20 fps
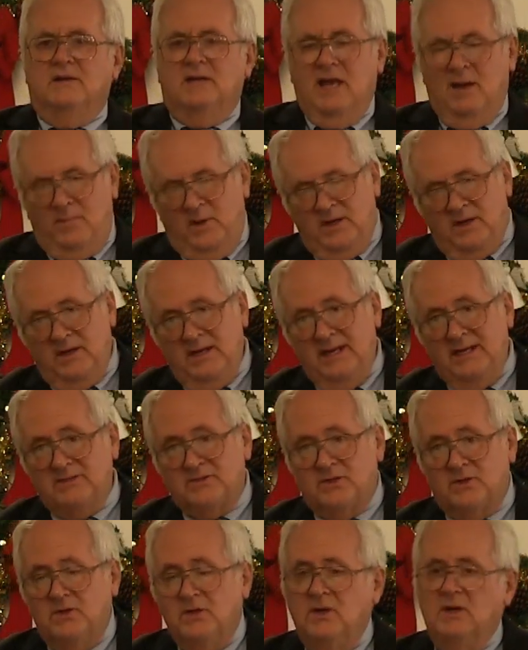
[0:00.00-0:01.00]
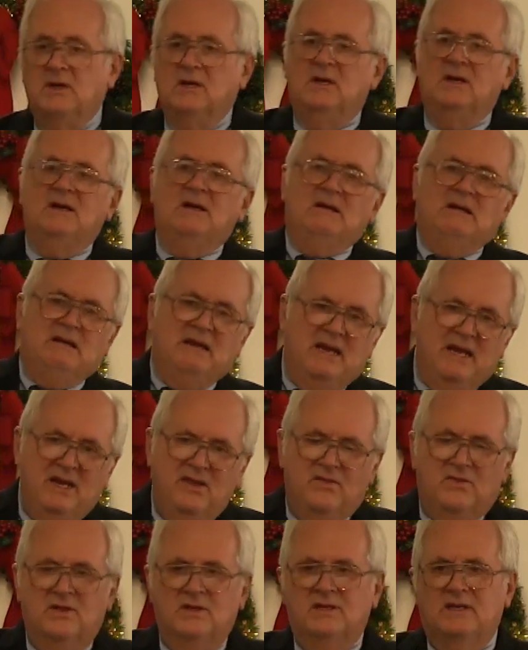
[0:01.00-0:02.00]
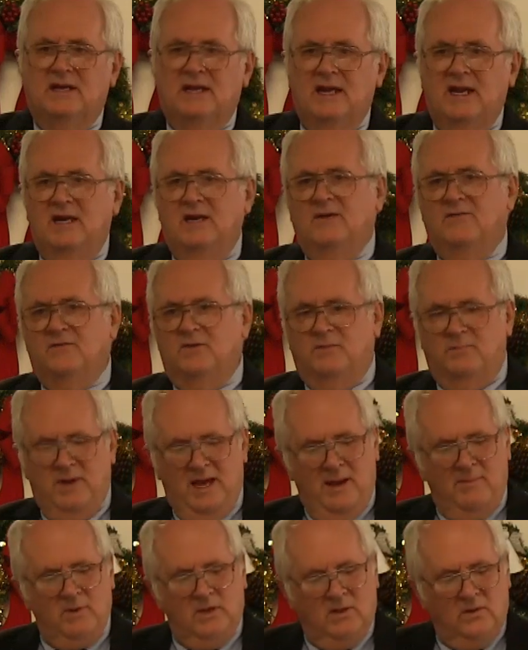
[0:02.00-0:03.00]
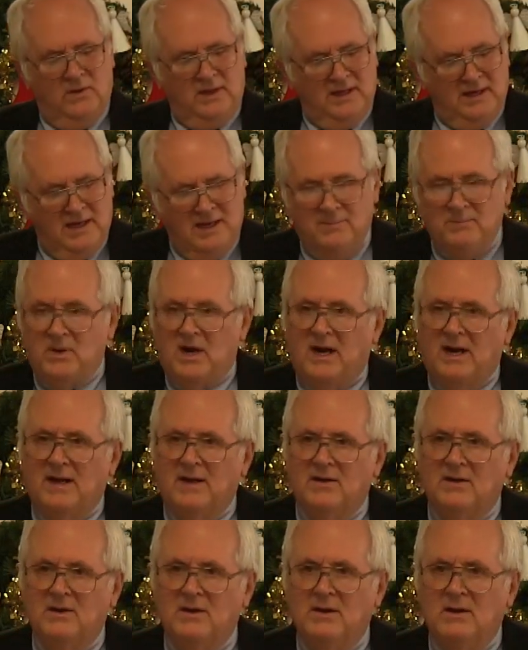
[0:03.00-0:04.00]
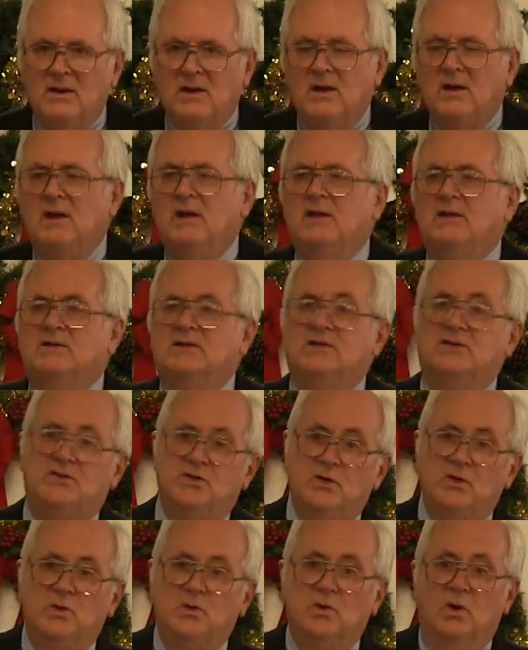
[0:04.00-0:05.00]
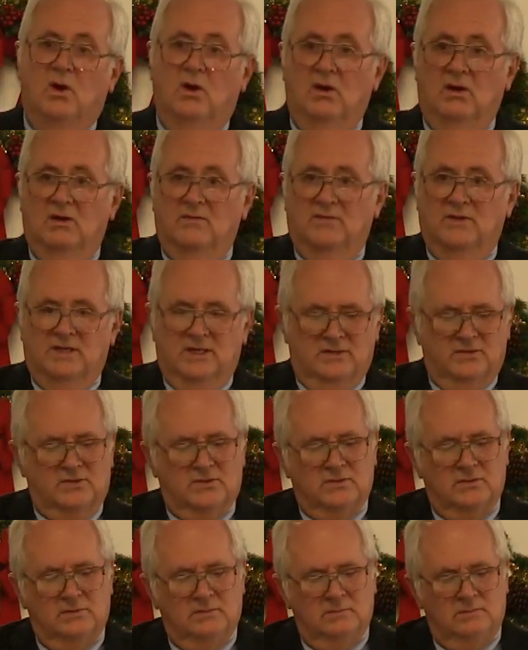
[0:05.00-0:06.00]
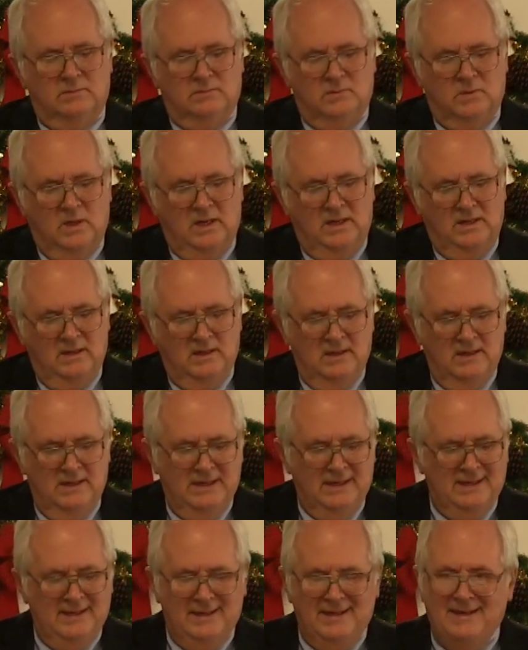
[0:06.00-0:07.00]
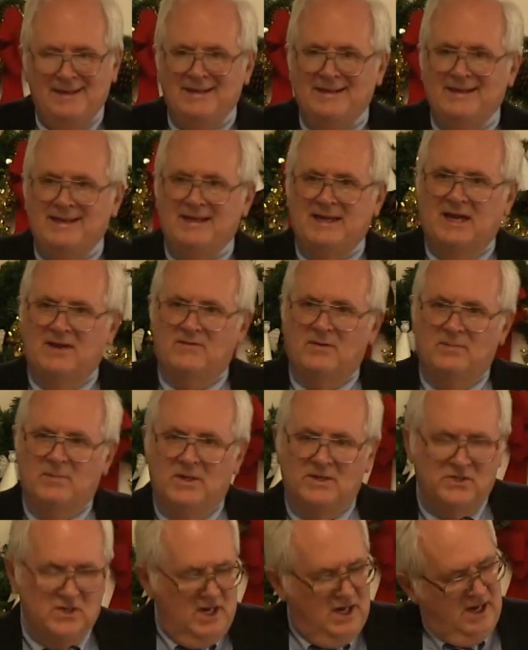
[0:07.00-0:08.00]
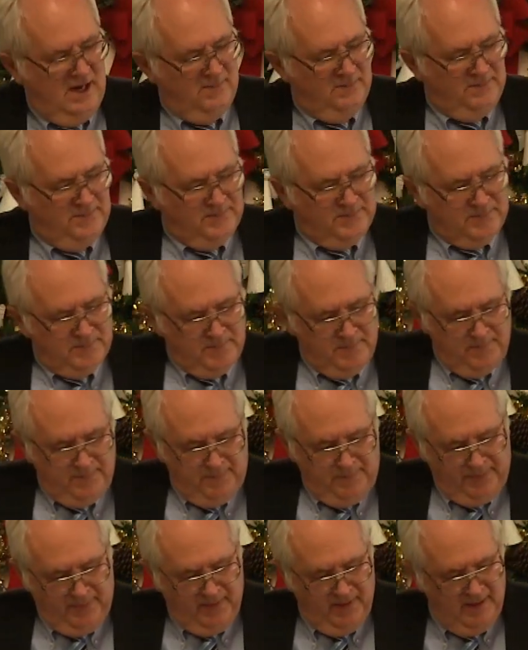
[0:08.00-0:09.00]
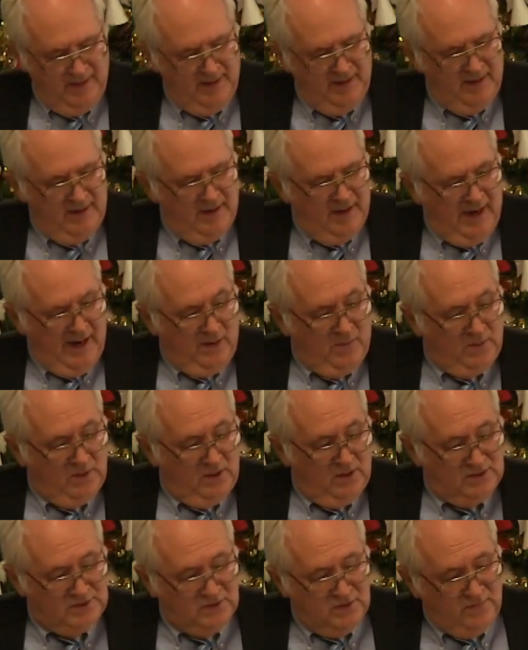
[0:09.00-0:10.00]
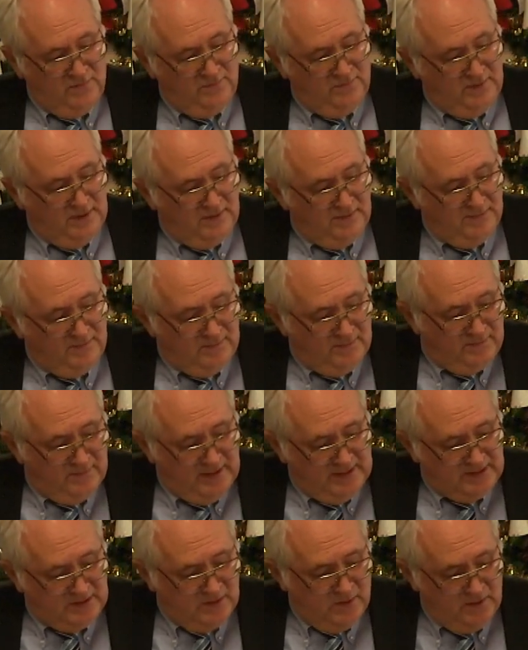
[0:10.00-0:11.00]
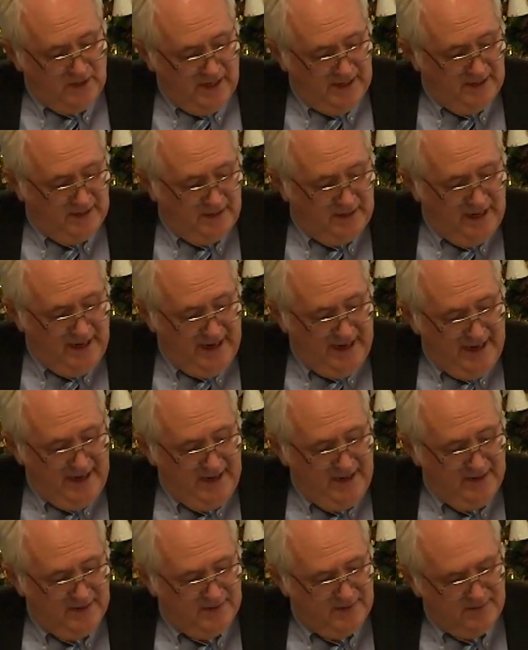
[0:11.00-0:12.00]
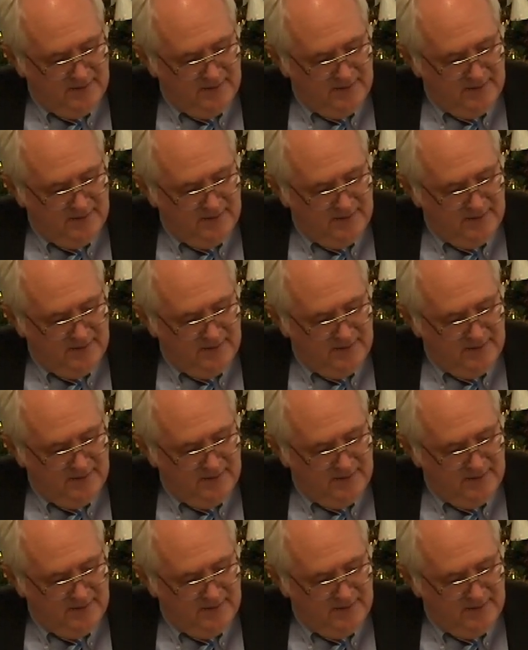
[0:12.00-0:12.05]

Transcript: Nebuchadnezzar, heathen king of the Babylonian Empire, to do all of this. Okay? He gave him a job. I will also vex, okay, yay,